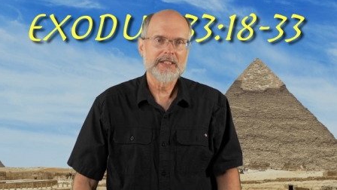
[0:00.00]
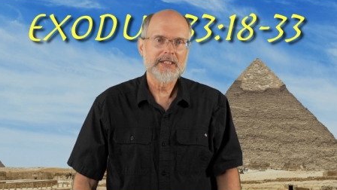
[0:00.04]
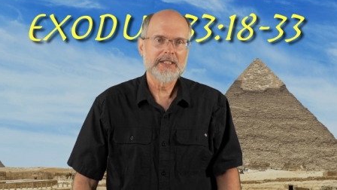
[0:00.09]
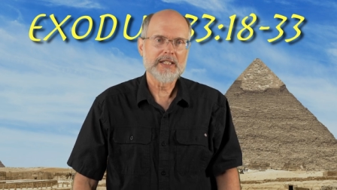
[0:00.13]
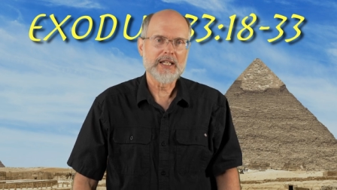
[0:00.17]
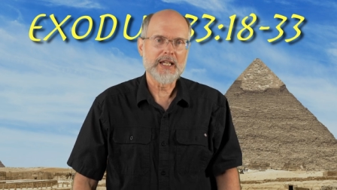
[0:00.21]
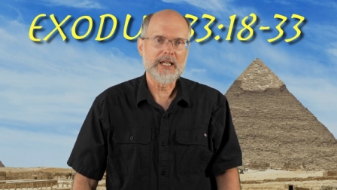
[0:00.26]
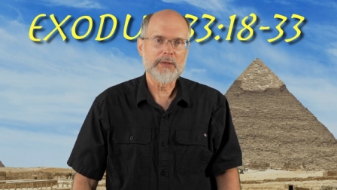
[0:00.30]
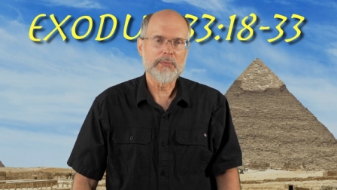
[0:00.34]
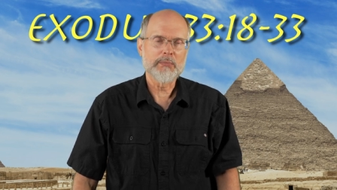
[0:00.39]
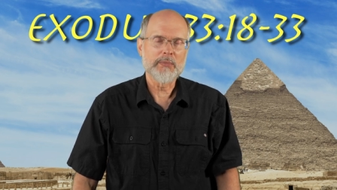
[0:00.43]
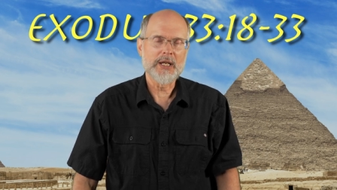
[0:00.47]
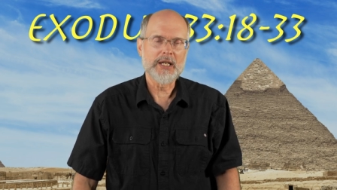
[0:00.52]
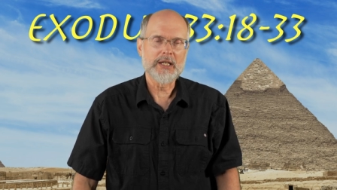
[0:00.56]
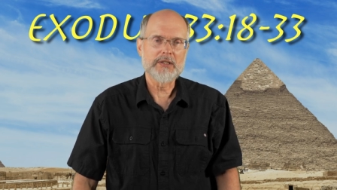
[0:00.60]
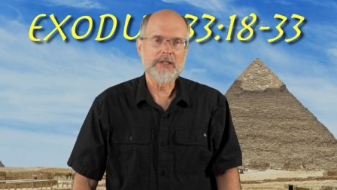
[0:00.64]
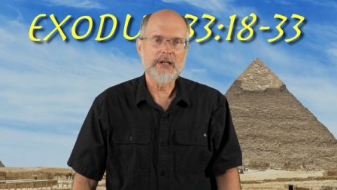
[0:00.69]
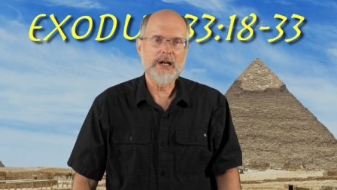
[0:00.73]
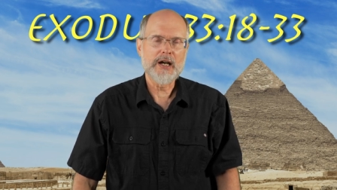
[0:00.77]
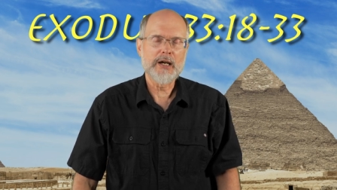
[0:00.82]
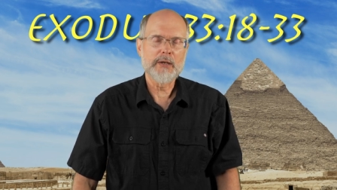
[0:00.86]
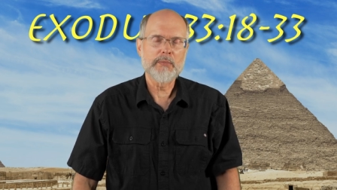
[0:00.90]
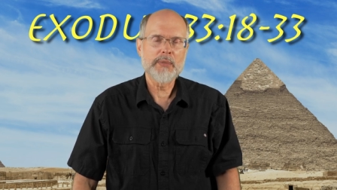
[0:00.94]
and may
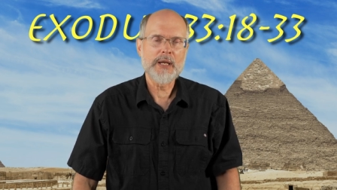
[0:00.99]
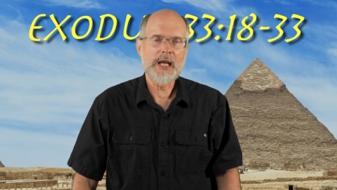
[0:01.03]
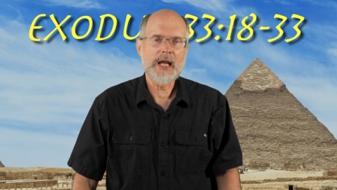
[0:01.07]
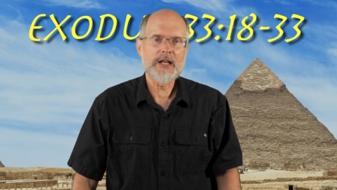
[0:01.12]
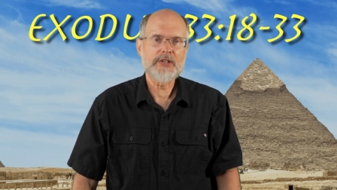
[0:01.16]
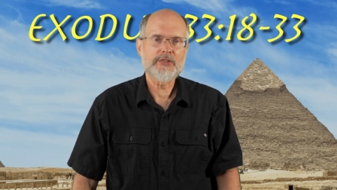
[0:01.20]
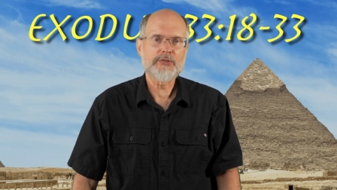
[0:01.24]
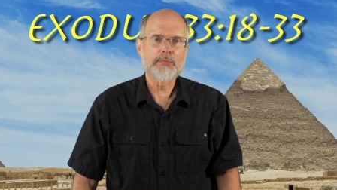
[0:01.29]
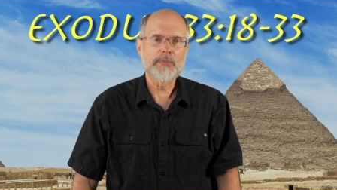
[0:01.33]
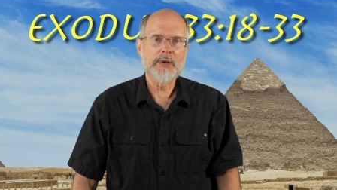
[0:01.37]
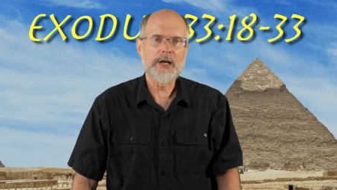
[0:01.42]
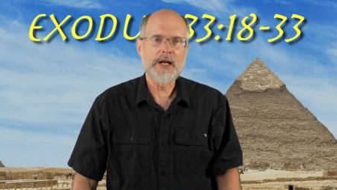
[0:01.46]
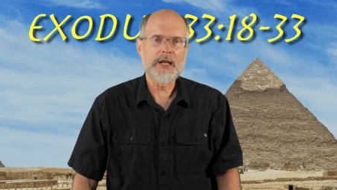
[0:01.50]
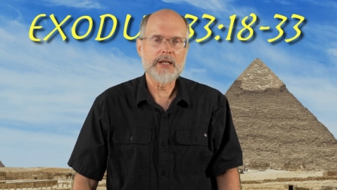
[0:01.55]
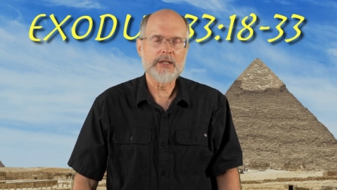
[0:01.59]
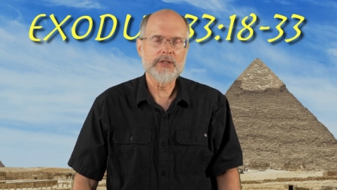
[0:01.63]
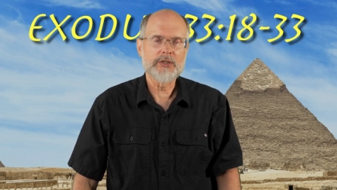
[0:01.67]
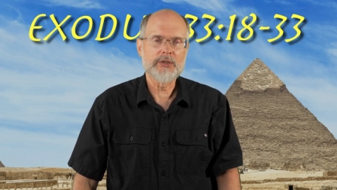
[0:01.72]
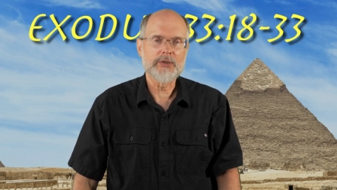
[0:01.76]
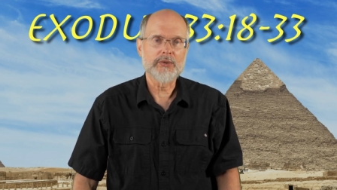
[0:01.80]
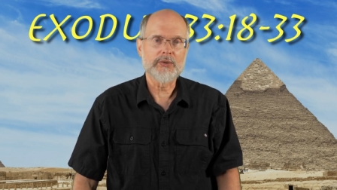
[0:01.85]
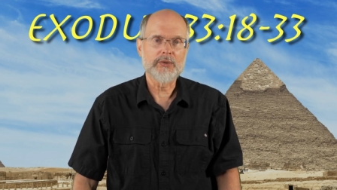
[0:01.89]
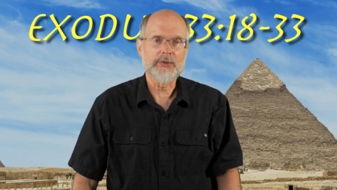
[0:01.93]
God pass by
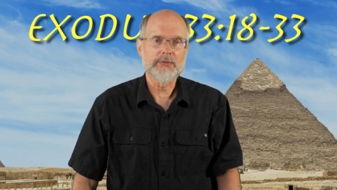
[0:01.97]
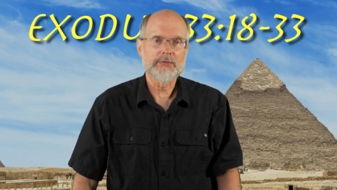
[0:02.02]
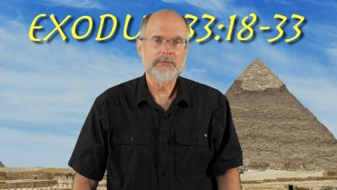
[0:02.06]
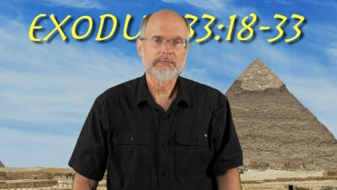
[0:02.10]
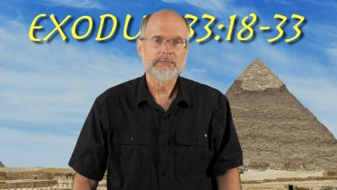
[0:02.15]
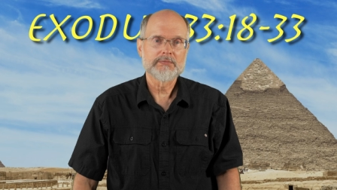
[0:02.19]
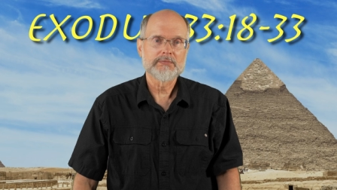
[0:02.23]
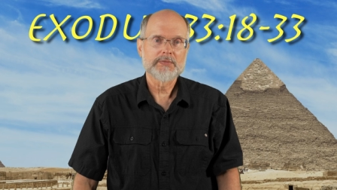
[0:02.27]
you